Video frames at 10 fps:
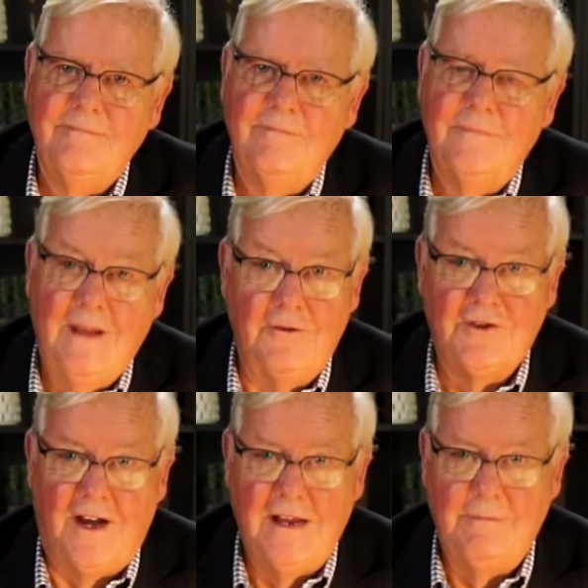Now,
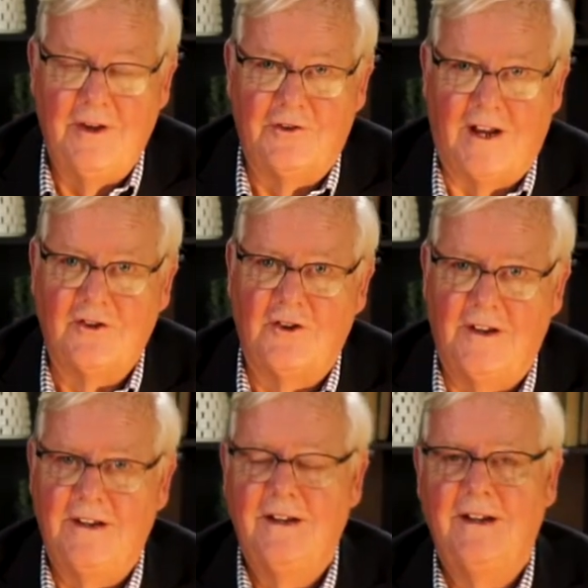time is
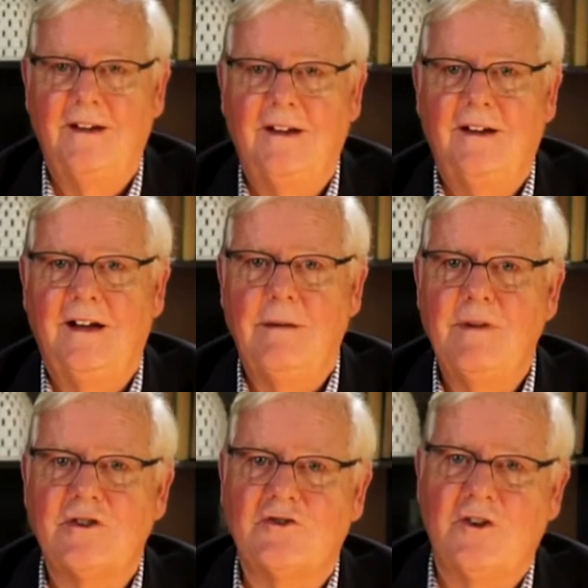actually a
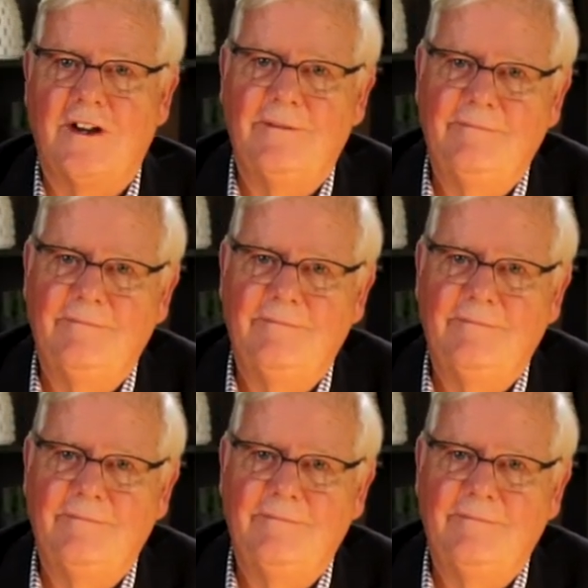mystery.